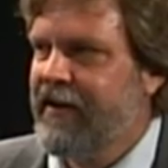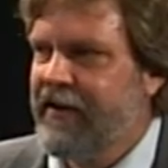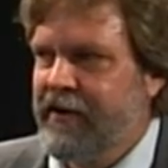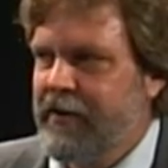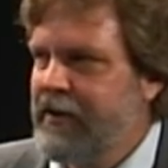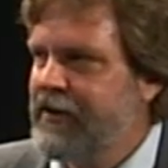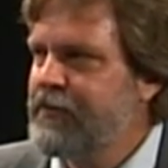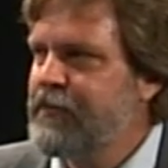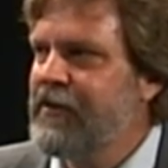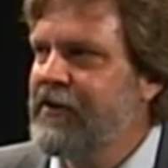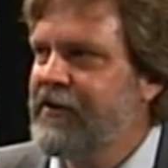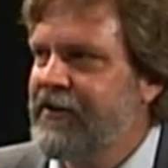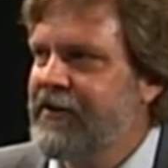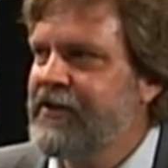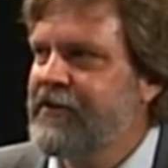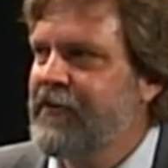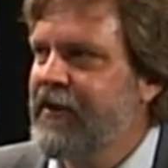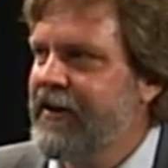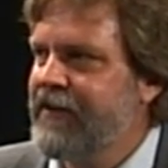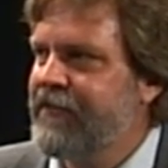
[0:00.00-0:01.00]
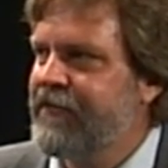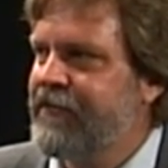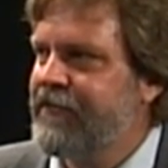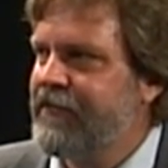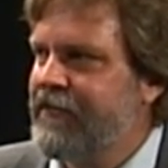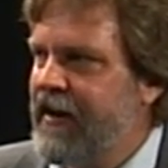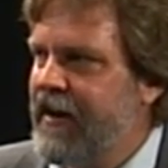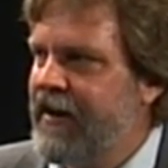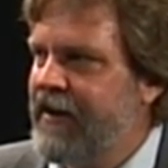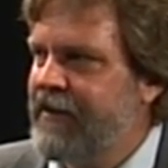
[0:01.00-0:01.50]
let's put it this way,
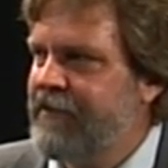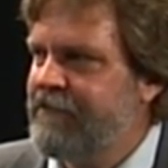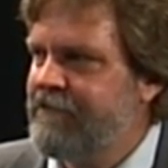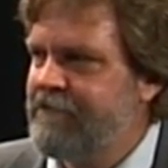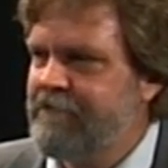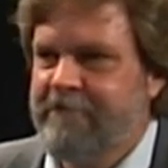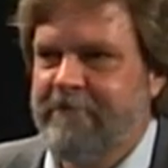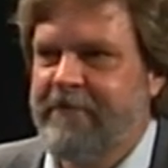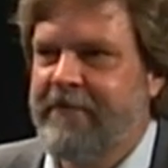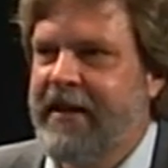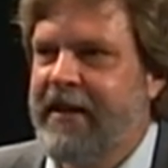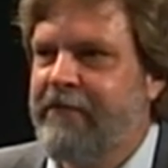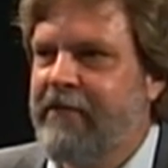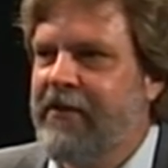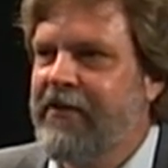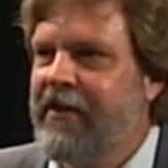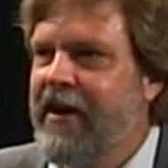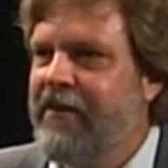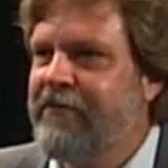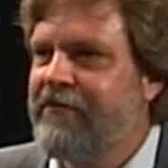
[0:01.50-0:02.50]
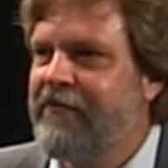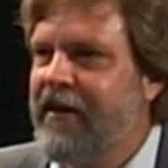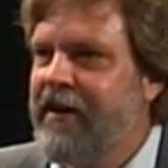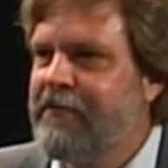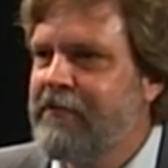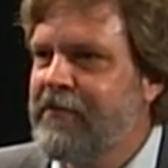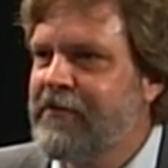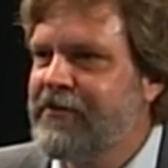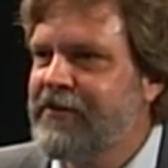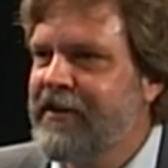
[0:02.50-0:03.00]
they'd rather have
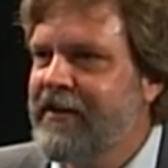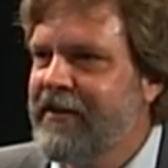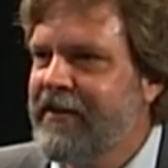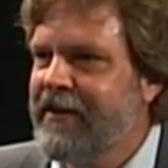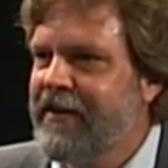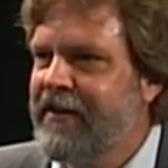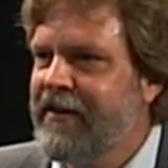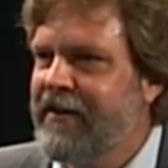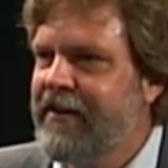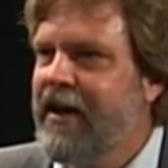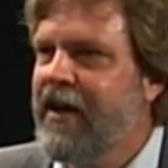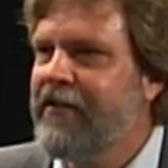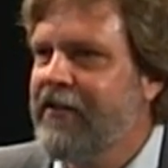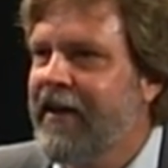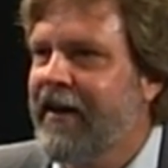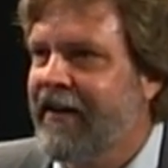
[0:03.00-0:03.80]
5% than nothing.